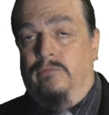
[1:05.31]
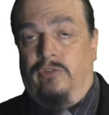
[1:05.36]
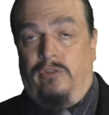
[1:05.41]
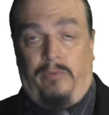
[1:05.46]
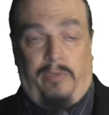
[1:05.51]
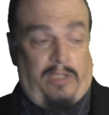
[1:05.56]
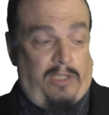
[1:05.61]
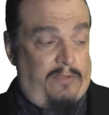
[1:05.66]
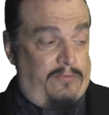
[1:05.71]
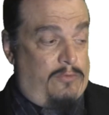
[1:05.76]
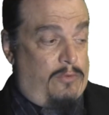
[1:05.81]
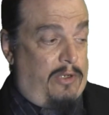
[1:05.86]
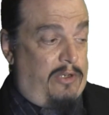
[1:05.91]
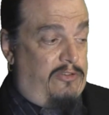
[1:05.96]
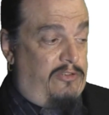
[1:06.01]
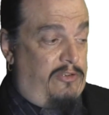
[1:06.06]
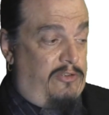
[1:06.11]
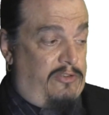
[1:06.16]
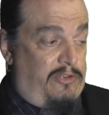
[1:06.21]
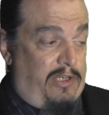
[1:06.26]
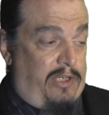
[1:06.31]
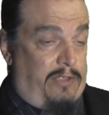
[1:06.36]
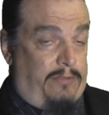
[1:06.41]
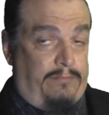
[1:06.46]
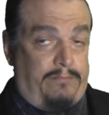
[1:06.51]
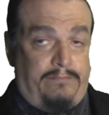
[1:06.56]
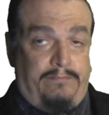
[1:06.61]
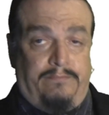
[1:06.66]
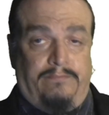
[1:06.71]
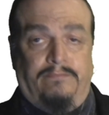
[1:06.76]
So we leave questions like,
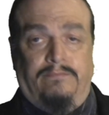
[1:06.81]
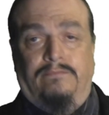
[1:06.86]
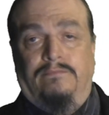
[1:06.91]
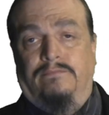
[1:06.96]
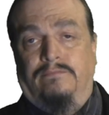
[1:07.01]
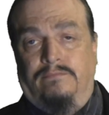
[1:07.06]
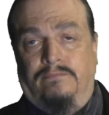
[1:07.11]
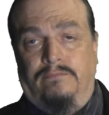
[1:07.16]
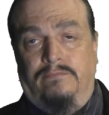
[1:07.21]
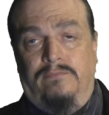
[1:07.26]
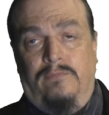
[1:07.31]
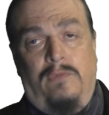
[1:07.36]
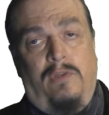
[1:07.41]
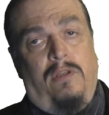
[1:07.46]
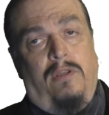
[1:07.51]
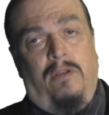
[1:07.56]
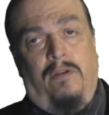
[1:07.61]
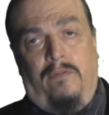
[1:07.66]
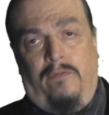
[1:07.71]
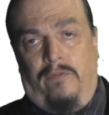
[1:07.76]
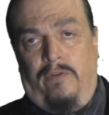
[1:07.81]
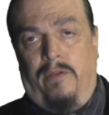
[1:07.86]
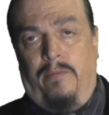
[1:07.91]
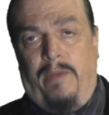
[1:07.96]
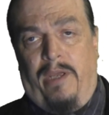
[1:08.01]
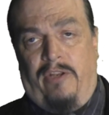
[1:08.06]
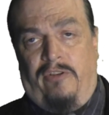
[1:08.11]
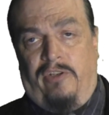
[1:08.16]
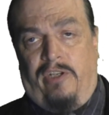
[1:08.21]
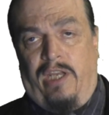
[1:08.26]
for the
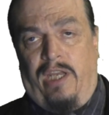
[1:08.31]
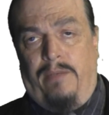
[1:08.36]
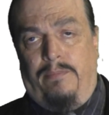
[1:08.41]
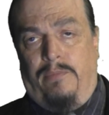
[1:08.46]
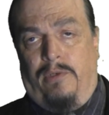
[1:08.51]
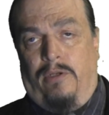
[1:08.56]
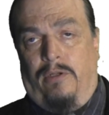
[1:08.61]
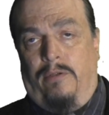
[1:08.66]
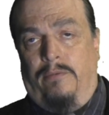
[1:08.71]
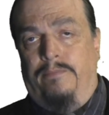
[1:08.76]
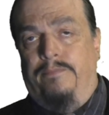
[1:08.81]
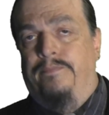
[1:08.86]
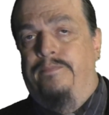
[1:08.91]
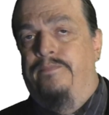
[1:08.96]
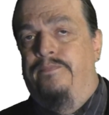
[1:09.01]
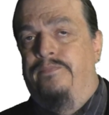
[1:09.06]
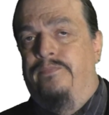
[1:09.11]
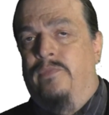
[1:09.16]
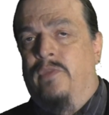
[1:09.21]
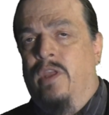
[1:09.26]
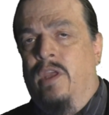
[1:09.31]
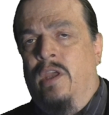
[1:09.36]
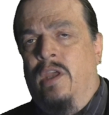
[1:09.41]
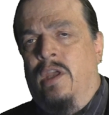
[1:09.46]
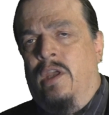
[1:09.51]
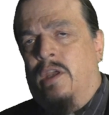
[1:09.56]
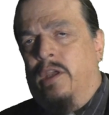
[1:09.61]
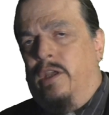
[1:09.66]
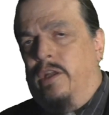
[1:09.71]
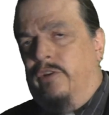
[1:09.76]
magic 8 ball.
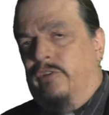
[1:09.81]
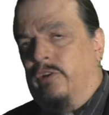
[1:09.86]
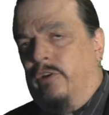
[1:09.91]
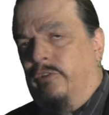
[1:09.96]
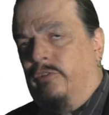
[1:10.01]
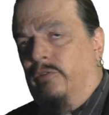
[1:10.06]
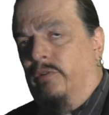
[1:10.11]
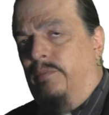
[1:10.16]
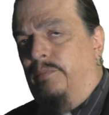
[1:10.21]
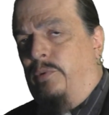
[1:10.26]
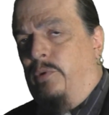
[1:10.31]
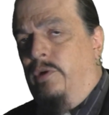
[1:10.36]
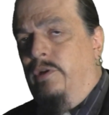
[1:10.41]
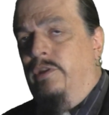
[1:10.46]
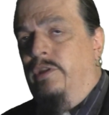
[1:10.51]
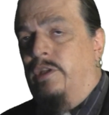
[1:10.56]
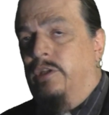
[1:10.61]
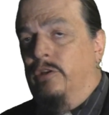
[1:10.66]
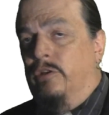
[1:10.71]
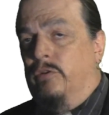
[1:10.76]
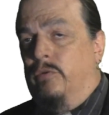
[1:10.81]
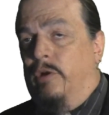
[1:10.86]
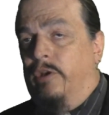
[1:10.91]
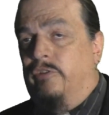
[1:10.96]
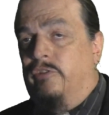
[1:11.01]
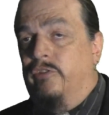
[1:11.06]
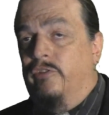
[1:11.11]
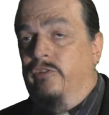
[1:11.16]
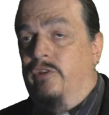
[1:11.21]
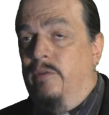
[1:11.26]
It is also important that your
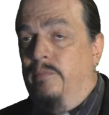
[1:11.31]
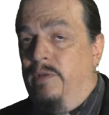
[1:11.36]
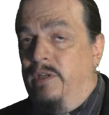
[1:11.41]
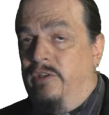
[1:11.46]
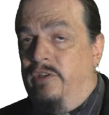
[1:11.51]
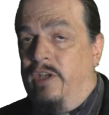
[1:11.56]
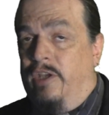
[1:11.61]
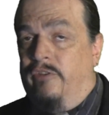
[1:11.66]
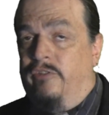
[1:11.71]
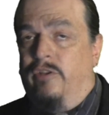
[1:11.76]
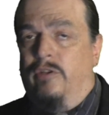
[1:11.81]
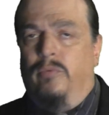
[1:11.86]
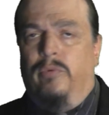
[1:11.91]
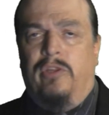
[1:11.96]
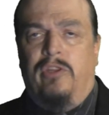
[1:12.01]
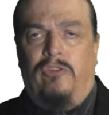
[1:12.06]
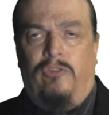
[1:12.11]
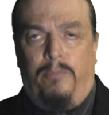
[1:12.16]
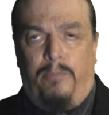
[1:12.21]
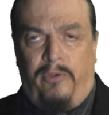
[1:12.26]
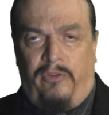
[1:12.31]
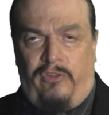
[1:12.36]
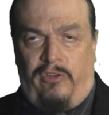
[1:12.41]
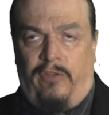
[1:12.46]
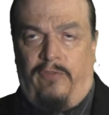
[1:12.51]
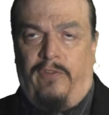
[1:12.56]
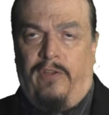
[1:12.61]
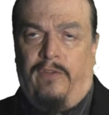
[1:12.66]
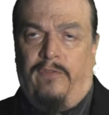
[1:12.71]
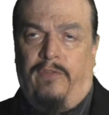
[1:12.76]
questions can be tested with a
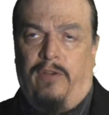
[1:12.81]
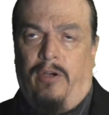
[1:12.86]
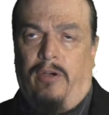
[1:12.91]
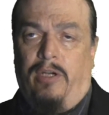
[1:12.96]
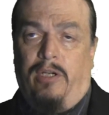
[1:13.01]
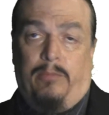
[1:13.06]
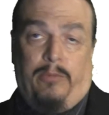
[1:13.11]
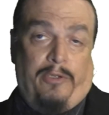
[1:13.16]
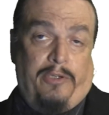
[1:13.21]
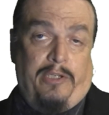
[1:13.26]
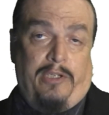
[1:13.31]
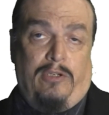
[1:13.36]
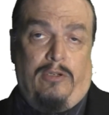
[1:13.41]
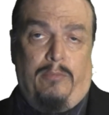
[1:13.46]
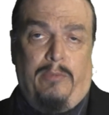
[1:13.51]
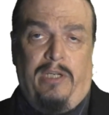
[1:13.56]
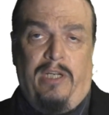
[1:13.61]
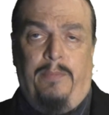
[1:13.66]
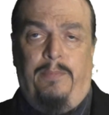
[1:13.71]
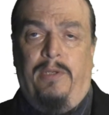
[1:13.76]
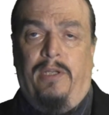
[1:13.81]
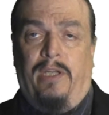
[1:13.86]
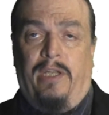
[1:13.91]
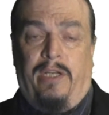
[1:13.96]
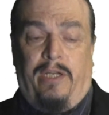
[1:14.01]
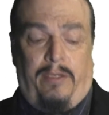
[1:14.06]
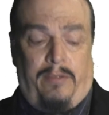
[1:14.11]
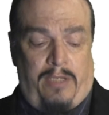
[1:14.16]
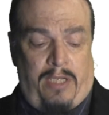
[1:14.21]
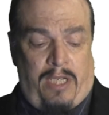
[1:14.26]
specific variable that you're
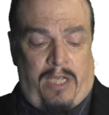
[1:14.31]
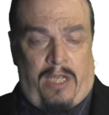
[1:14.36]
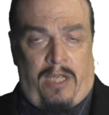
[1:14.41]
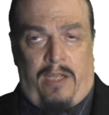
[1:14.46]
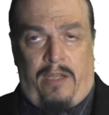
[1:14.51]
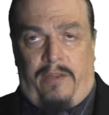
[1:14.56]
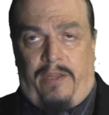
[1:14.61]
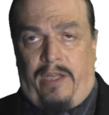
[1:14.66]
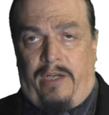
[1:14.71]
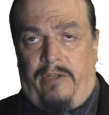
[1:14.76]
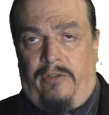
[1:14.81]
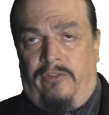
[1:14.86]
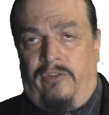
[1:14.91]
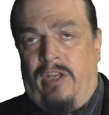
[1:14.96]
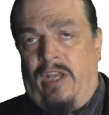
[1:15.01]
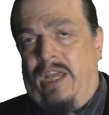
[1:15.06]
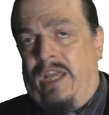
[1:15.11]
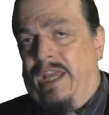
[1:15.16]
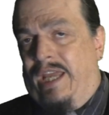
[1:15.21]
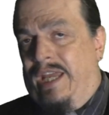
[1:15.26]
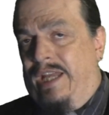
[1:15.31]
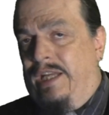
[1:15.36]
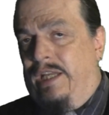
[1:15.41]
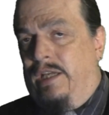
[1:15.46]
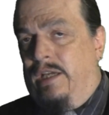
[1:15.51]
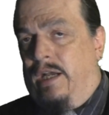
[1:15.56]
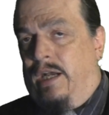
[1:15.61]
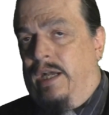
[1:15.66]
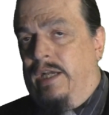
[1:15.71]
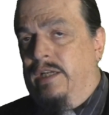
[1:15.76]
manipulating. That is,
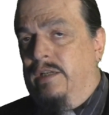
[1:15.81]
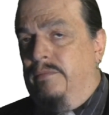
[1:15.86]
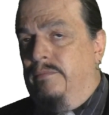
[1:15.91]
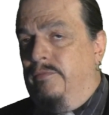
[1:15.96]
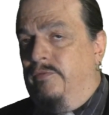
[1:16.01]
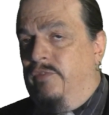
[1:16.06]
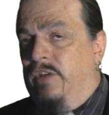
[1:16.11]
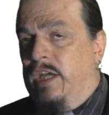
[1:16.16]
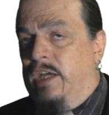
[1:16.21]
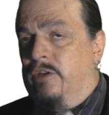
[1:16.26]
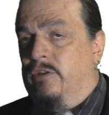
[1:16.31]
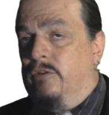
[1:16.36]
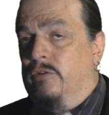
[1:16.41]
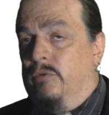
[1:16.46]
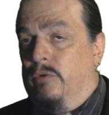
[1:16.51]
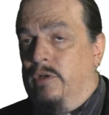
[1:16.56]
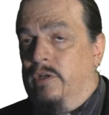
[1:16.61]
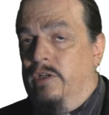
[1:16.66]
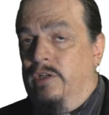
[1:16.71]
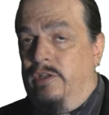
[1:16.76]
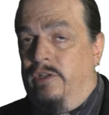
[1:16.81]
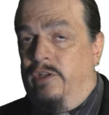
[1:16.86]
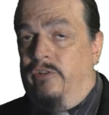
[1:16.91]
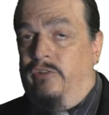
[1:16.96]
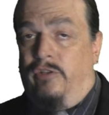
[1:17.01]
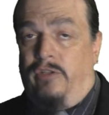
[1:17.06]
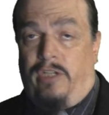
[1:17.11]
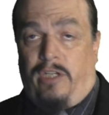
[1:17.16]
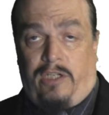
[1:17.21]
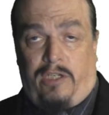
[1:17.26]
any item, factor, or
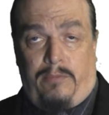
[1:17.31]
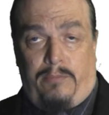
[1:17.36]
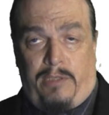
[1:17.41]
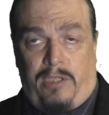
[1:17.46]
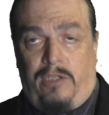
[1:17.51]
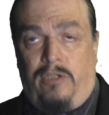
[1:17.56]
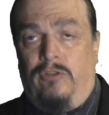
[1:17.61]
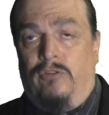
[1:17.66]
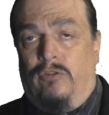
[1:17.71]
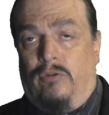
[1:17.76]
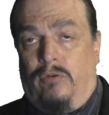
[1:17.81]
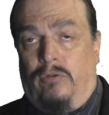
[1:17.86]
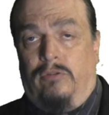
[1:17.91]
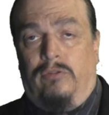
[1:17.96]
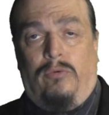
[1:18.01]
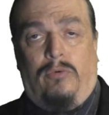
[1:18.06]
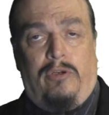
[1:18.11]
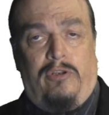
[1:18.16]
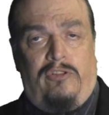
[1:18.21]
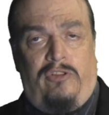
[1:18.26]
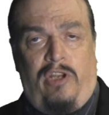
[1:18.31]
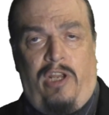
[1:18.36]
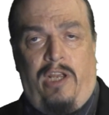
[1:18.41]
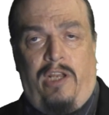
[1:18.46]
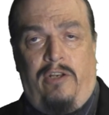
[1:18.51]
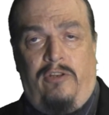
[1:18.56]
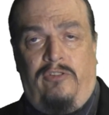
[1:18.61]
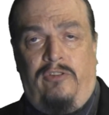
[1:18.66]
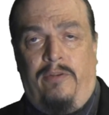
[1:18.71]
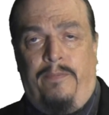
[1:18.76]
condition that can be controlled or
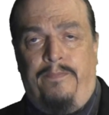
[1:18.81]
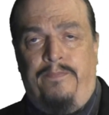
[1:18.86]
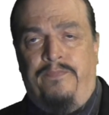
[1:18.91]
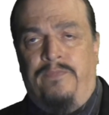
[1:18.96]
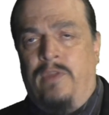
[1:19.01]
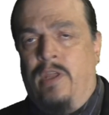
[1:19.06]
changed.